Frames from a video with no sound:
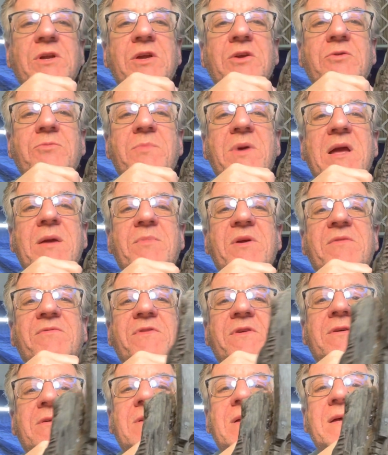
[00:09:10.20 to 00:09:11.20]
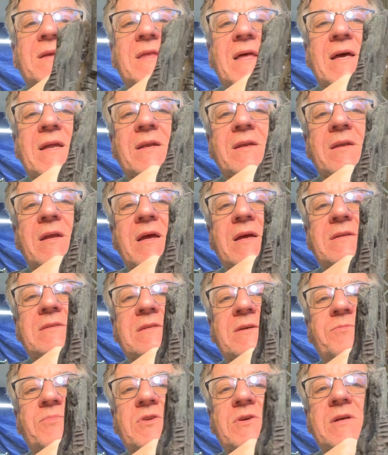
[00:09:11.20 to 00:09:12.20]
you maybe feel like that ends
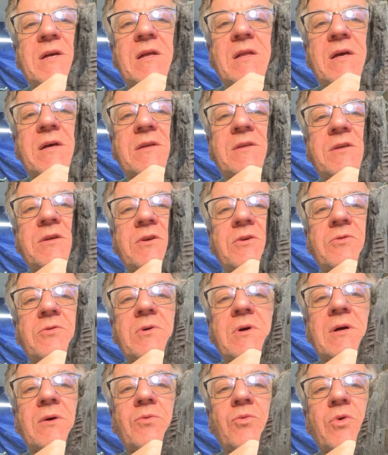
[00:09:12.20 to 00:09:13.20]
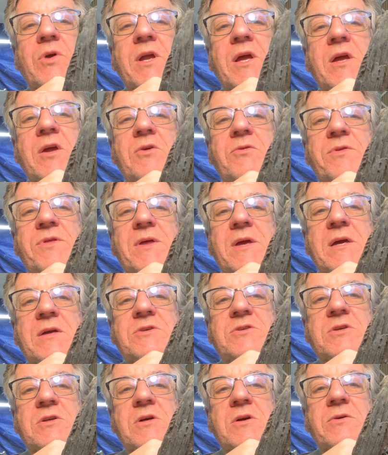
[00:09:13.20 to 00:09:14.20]
up looking like to you. What do you think
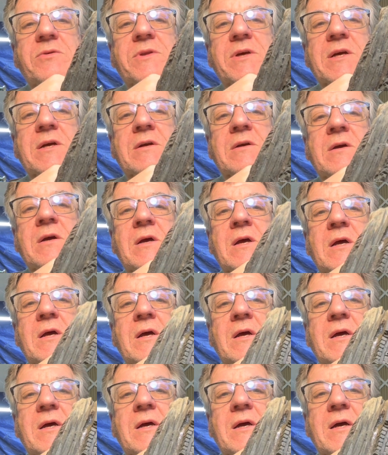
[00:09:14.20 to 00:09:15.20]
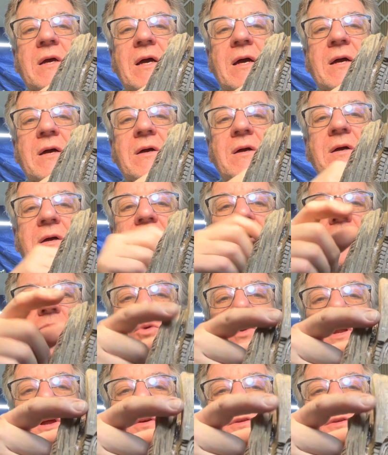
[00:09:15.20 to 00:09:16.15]
should go there? What do you